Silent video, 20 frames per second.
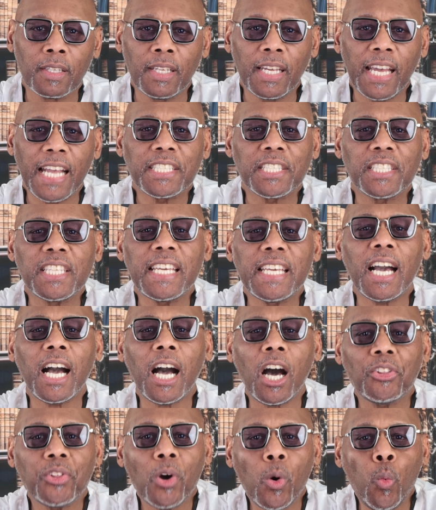It's the
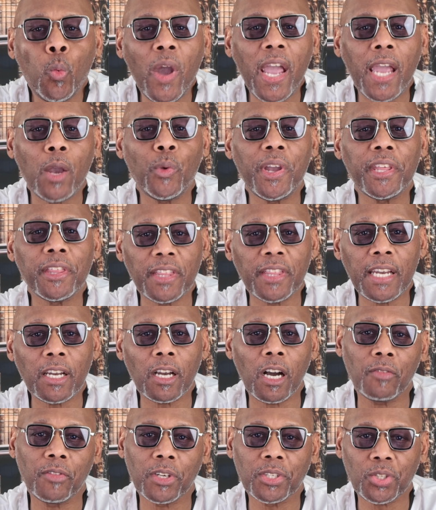other way we think
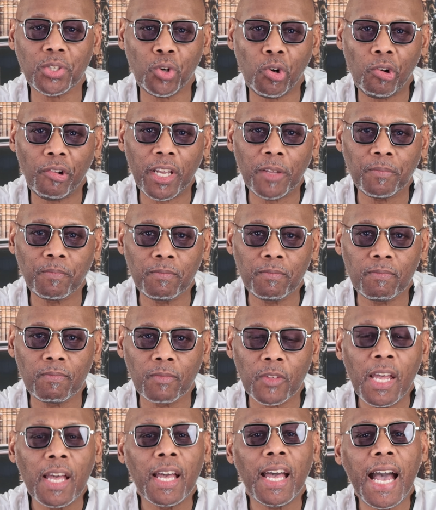of a story.
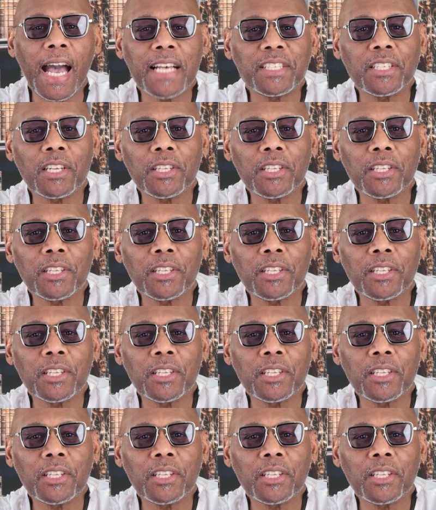As